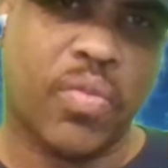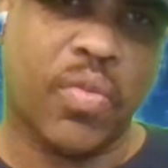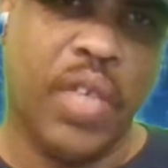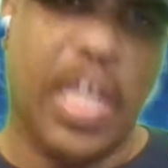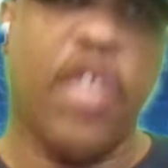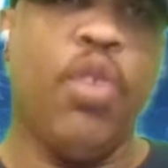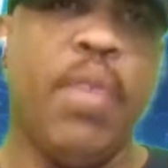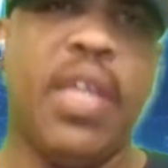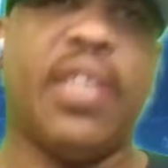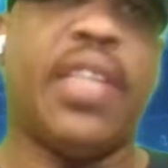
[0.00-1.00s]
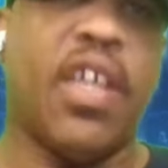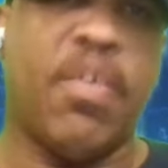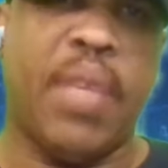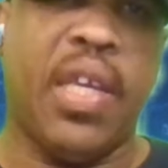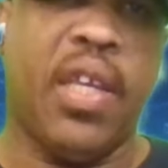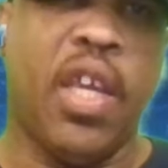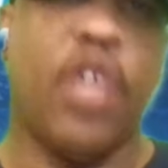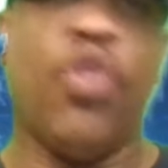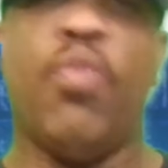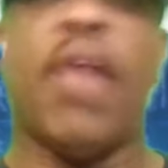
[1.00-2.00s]
and you mean to tell me
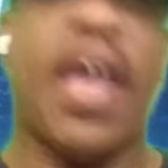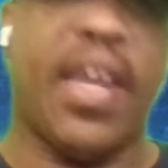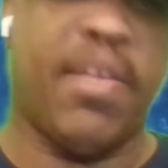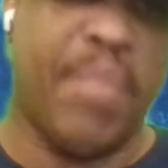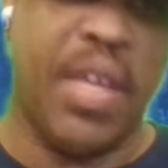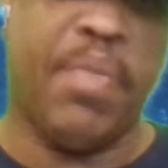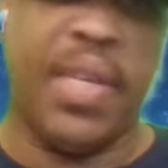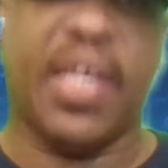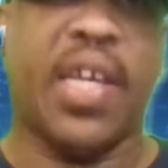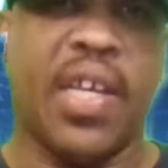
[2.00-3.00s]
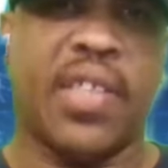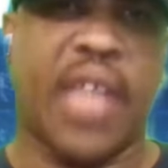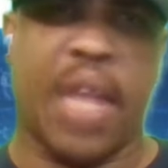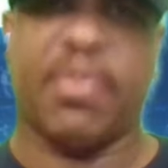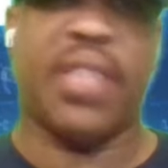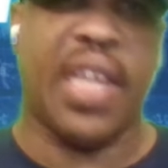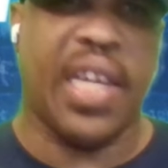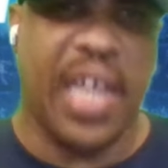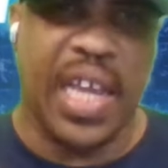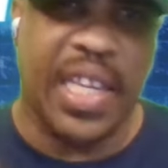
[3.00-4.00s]
you mad at me because i'm saying
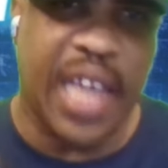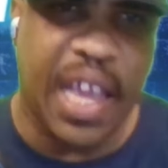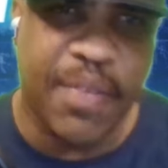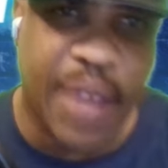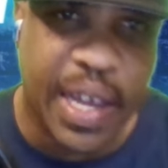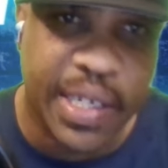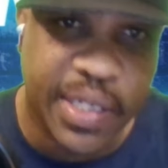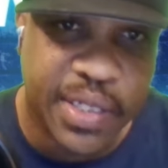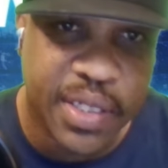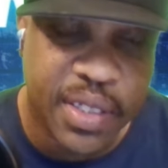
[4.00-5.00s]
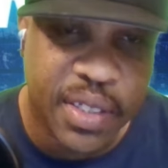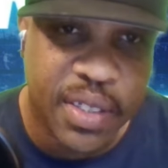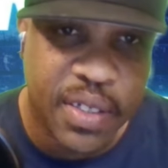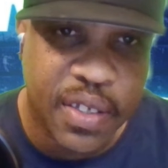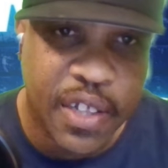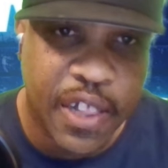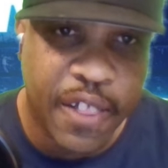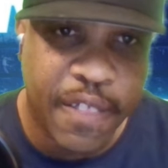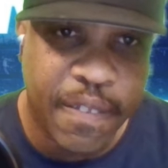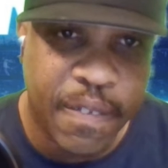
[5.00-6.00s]
end gang violence
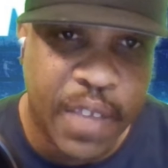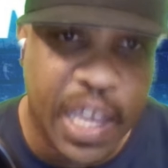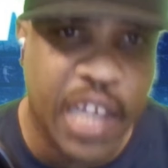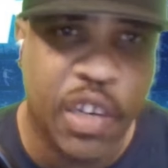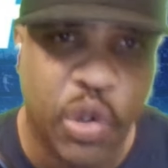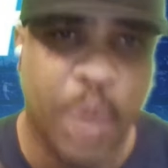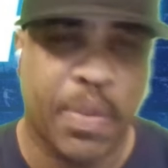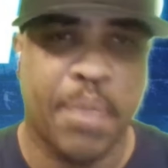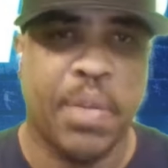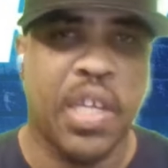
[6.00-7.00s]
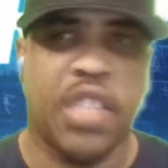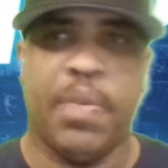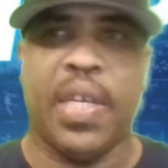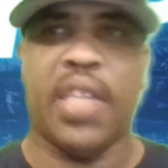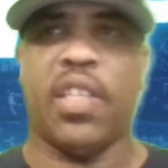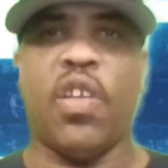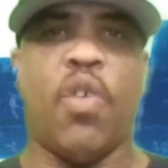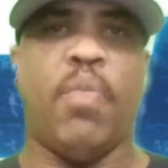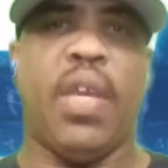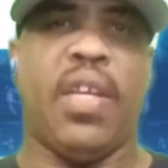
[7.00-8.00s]
end the crips and bloods because it
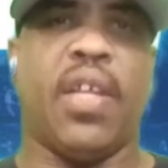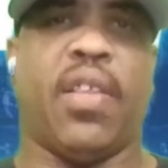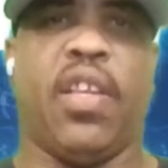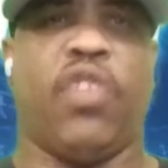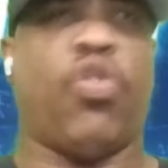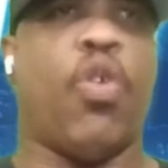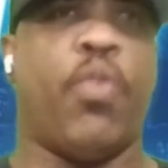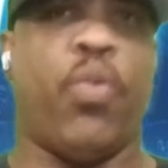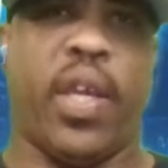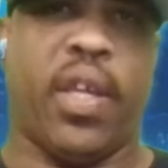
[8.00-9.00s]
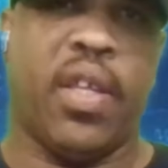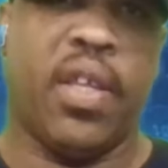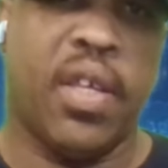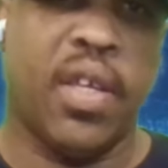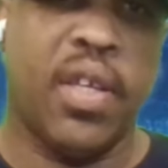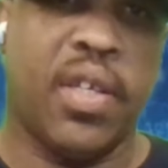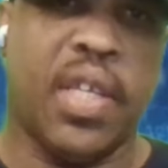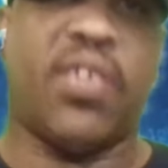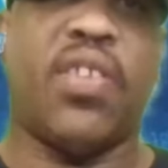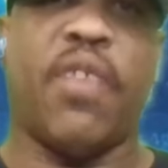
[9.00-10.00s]
don't mean nothing it's over with
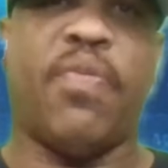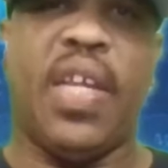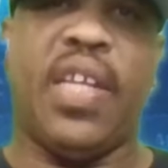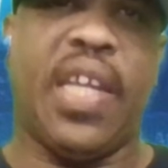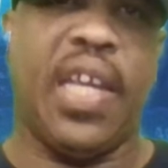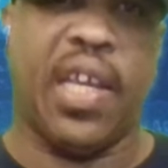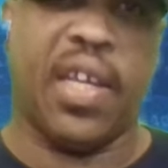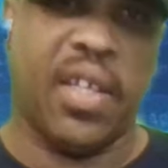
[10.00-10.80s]
this stuff need to end